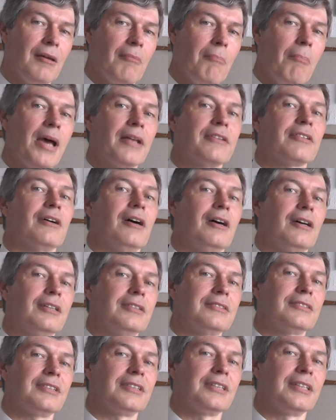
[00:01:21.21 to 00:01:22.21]
Meta
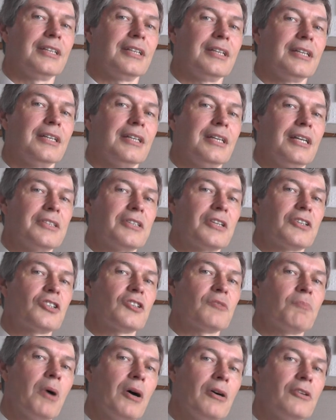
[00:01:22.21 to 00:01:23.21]
art is a
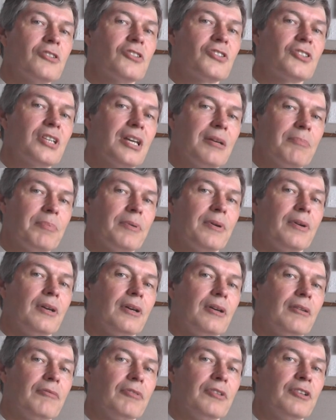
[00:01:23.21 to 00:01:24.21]
small step
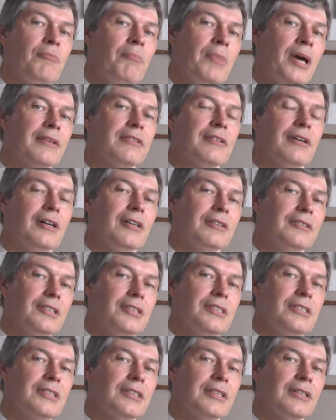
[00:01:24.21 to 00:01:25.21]
for the meta
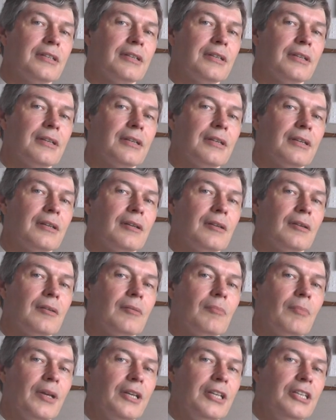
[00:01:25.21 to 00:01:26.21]
artist,
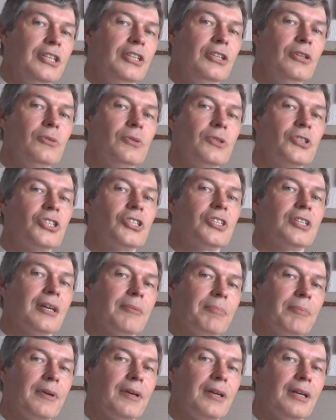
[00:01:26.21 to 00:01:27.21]
but a huge
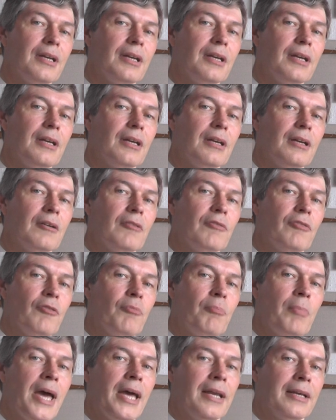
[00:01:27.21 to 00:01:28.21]
step for
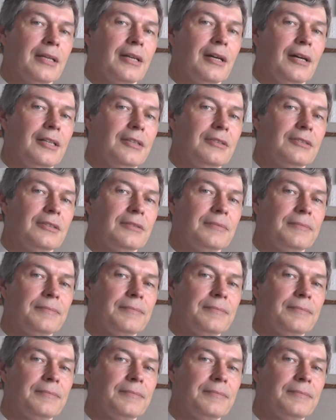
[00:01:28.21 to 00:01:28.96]
mankind.